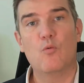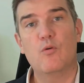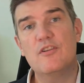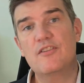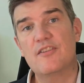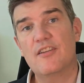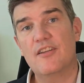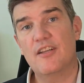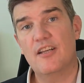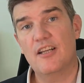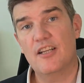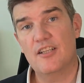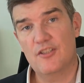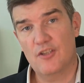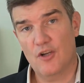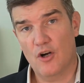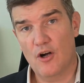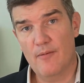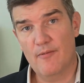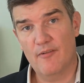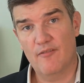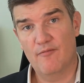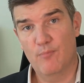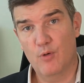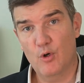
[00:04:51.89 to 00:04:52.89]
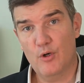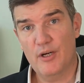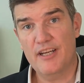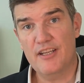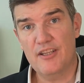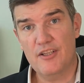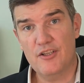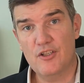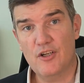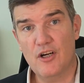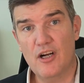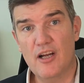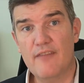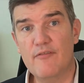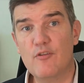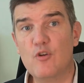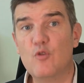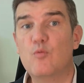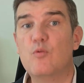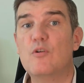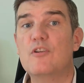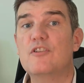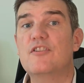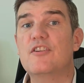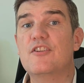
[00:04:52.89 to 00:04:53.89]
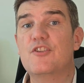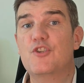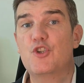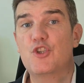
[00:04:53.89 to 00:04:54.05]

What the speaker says: Was it at the time of booking the dive, or was it